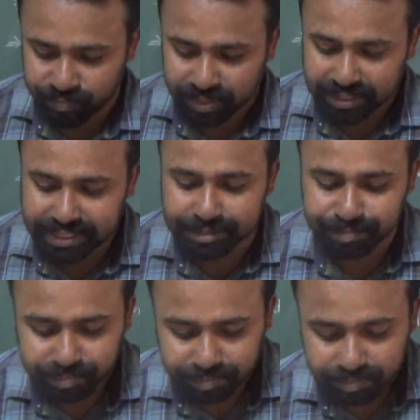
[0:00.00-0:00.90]

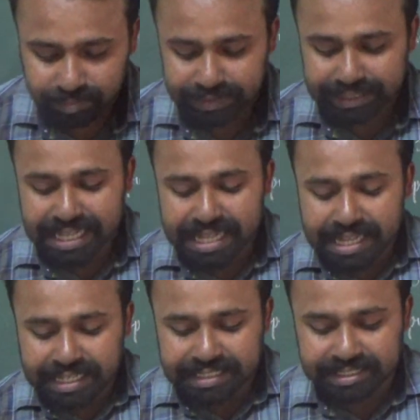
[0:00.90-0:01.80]
Then
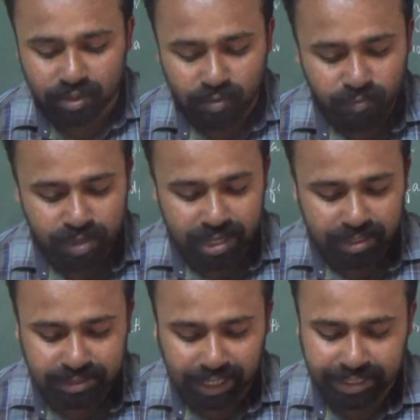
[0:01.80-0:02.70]
he saw
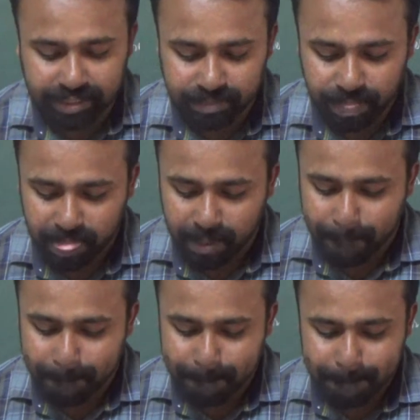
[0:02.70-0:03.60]
will trying.
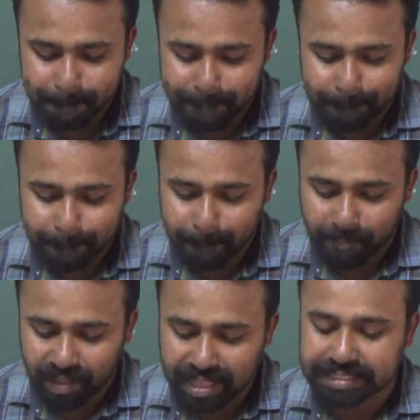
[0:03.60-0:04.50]

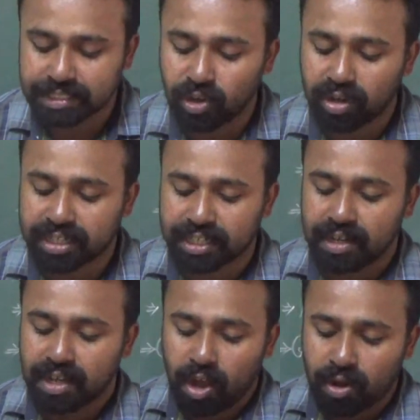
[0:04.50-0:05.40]
It's a darkened,
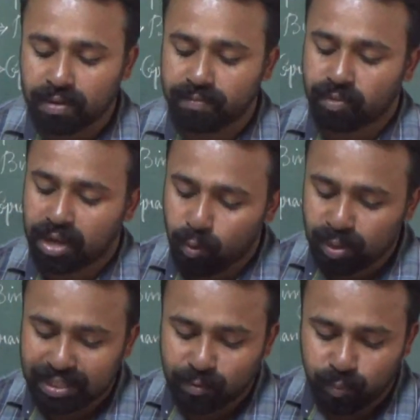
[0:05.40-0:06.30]

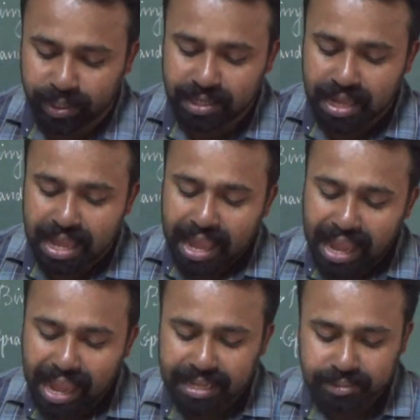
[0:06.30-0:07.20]
howling wind,
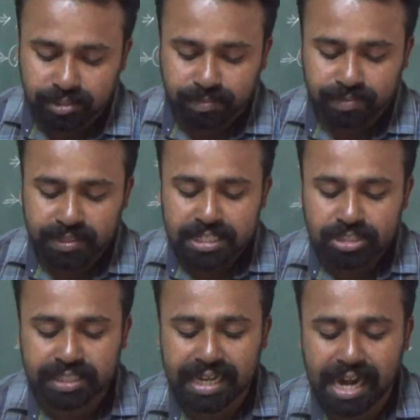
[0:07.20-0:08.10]
and
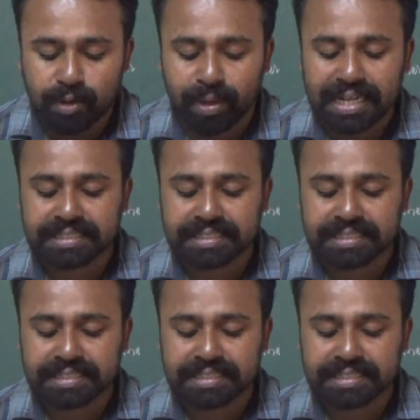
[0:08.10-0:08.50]
she had only